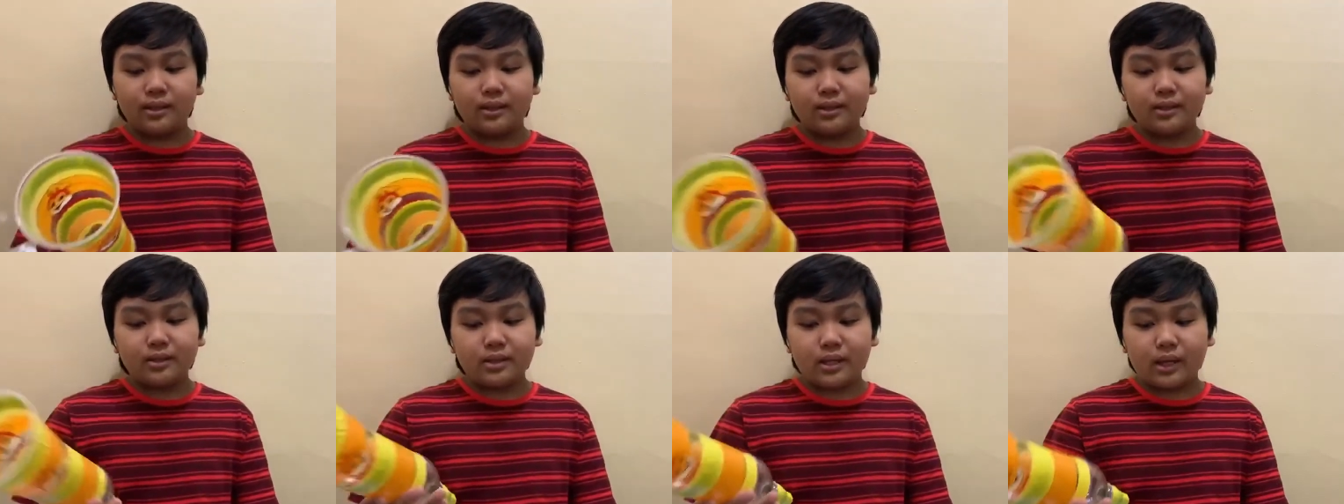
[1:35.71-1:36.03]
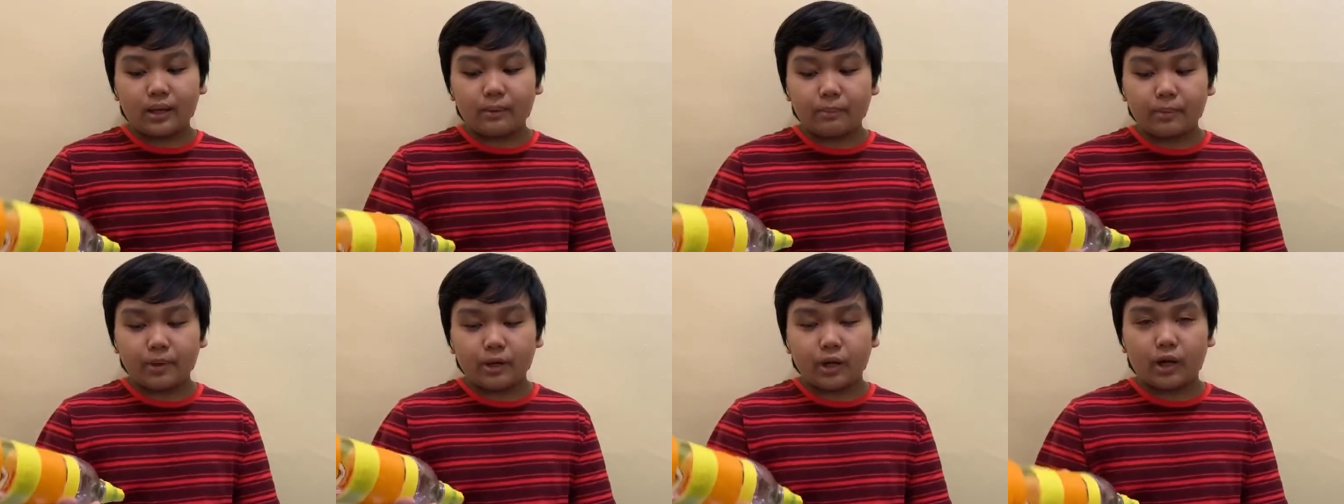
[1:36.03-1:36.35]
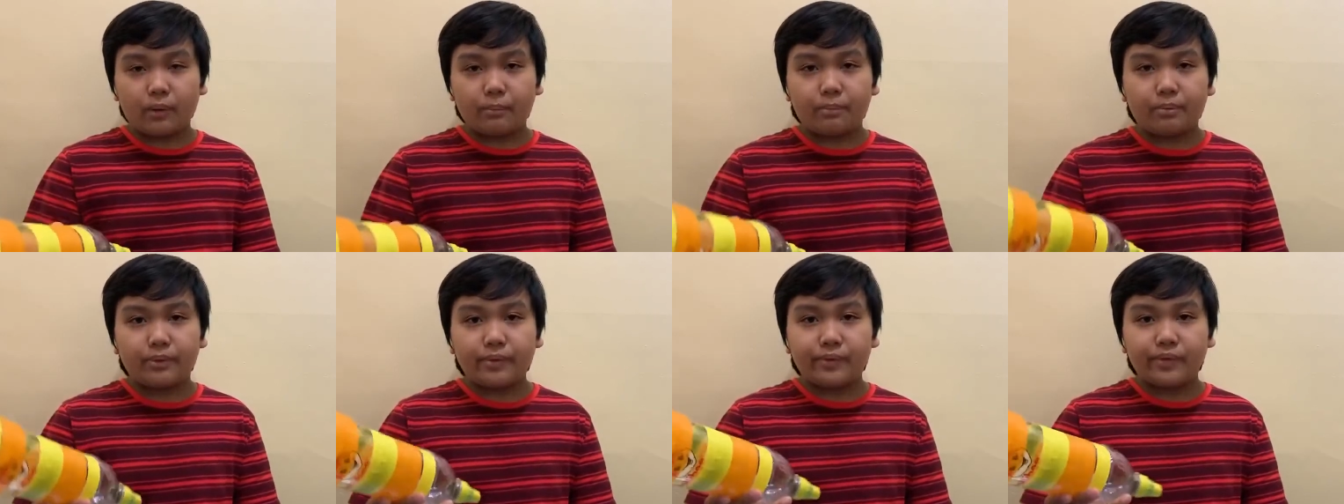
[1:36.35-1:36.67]
tape it
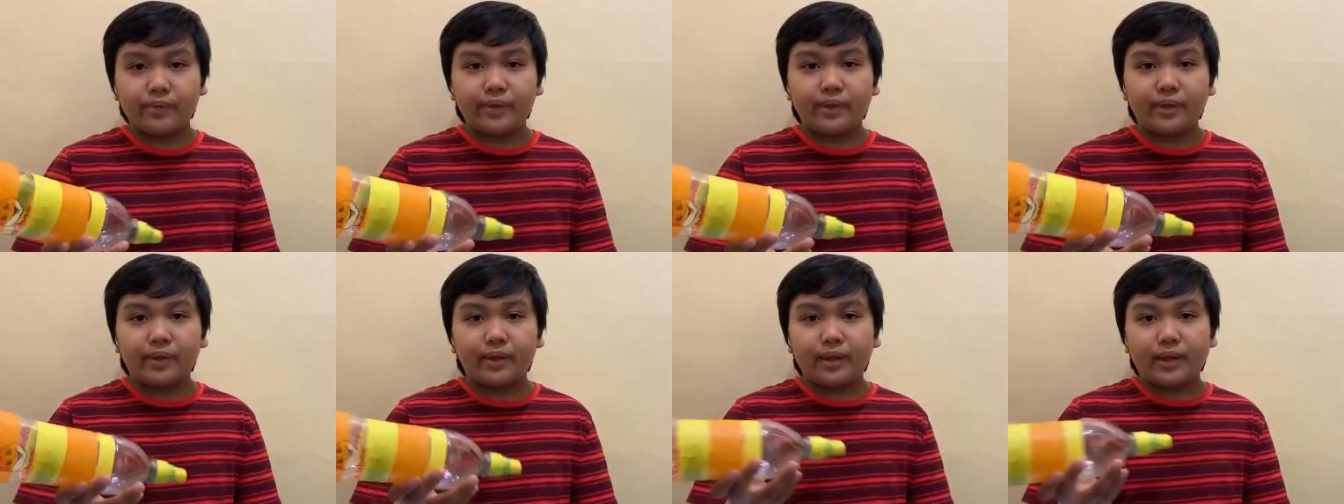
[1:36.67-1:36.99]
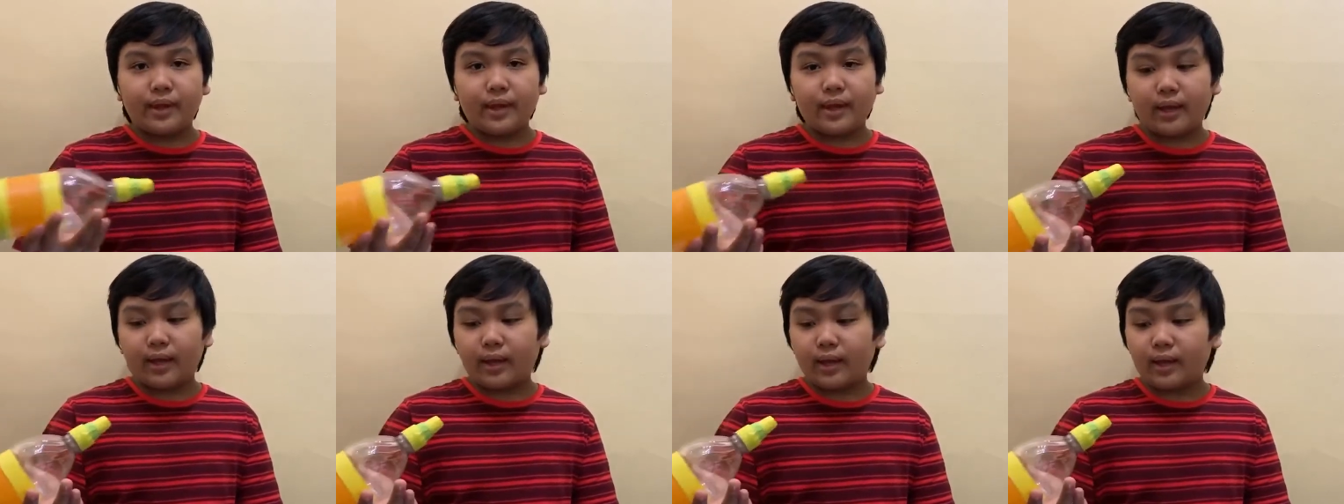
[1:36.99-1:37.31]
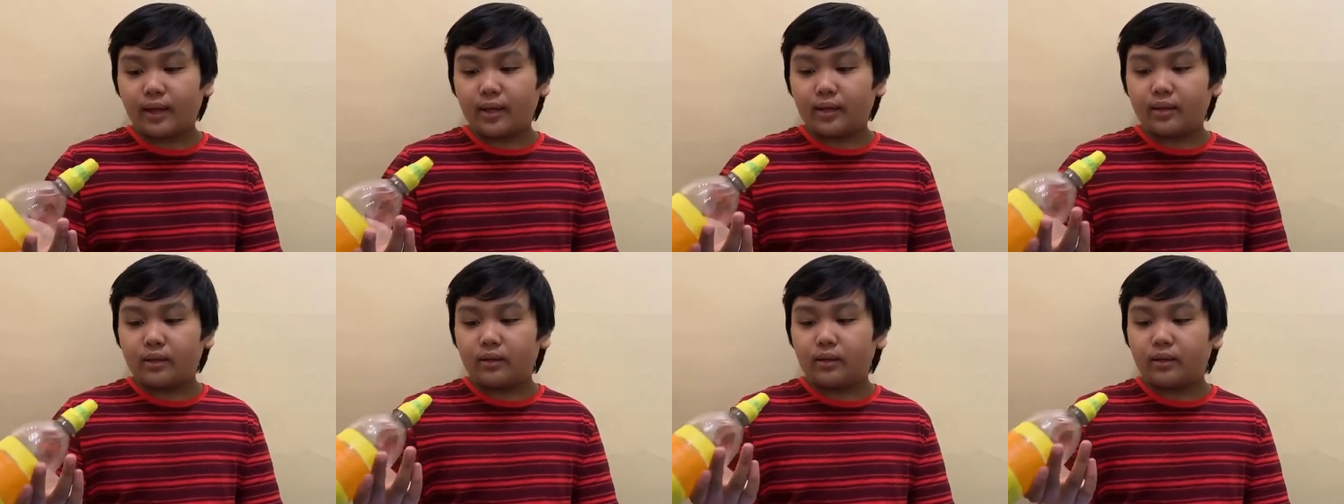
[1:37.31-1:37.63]
up,
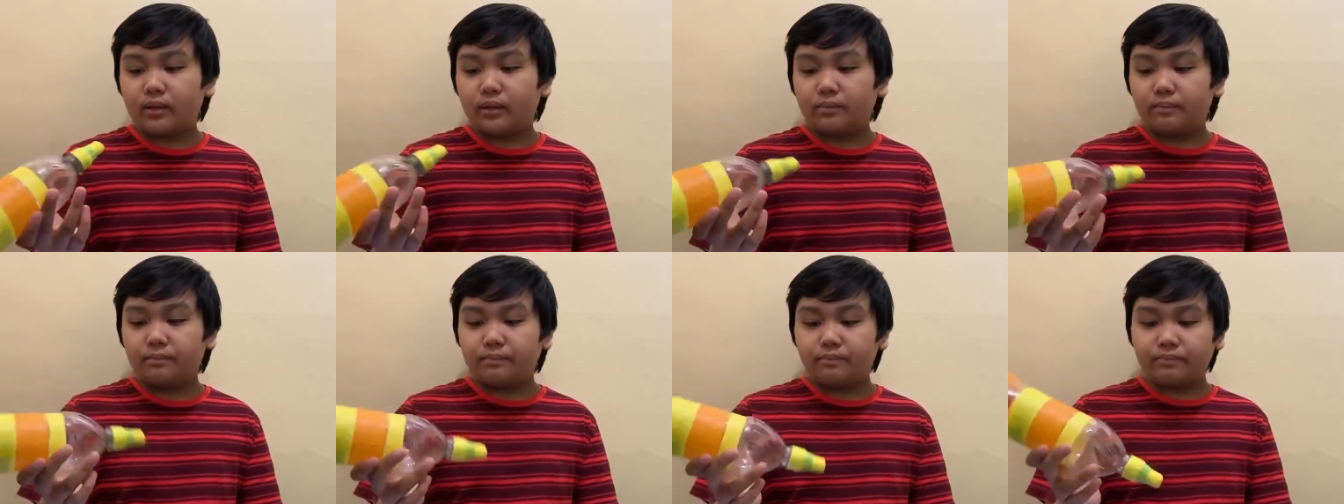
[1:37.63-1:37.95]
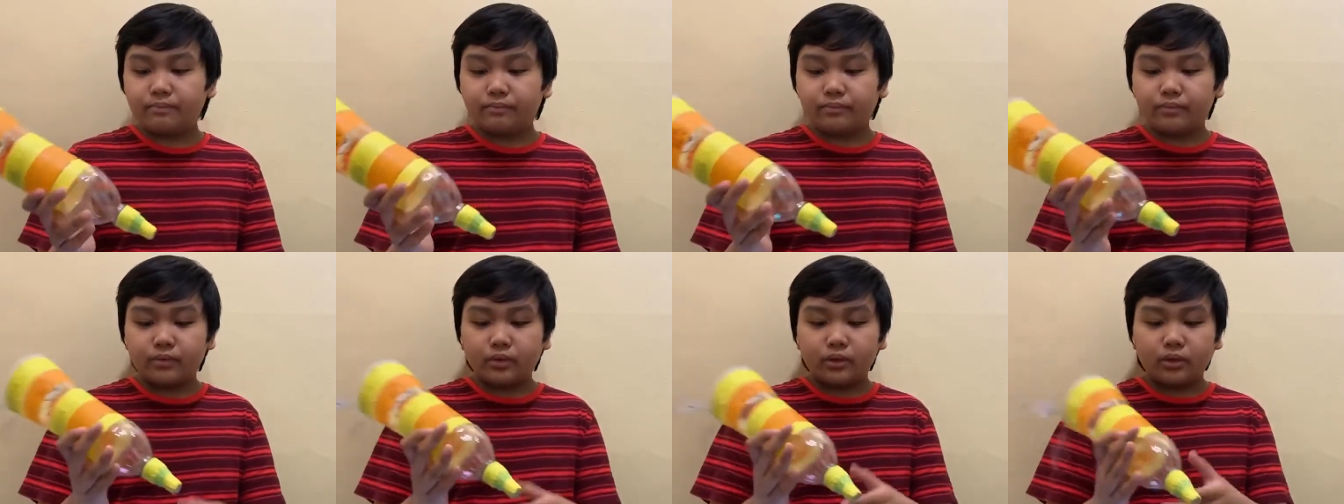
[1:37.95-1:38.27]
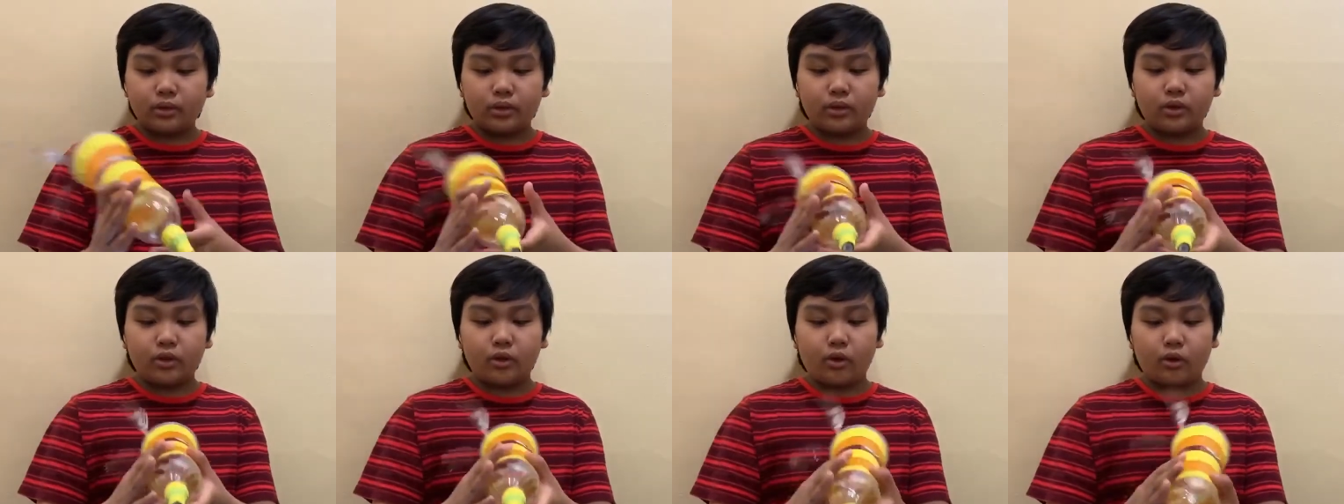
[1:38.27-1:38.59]
and,
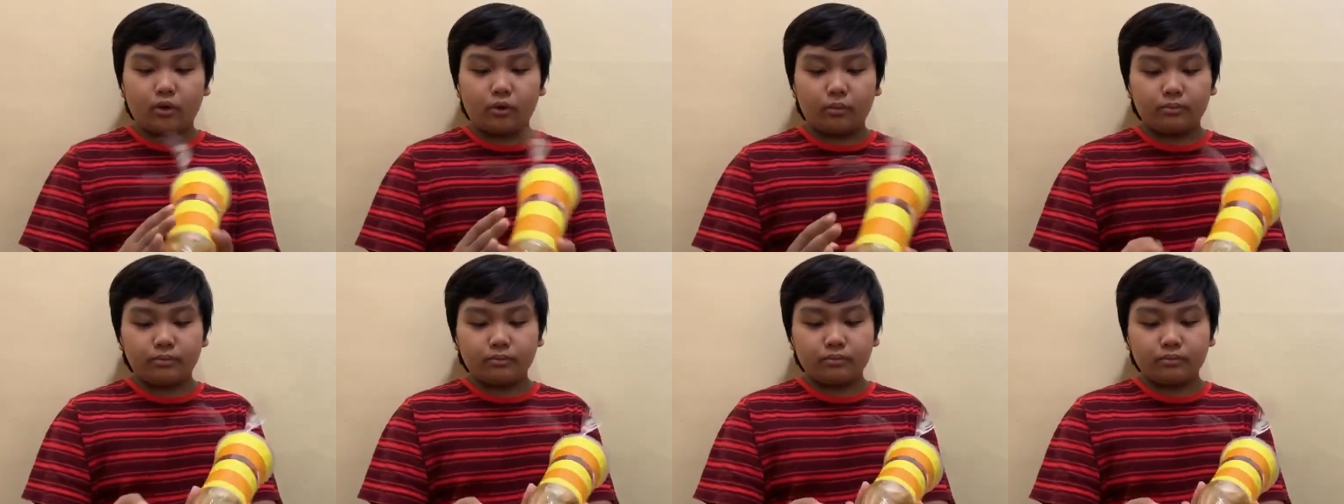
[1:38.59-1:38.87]
you know,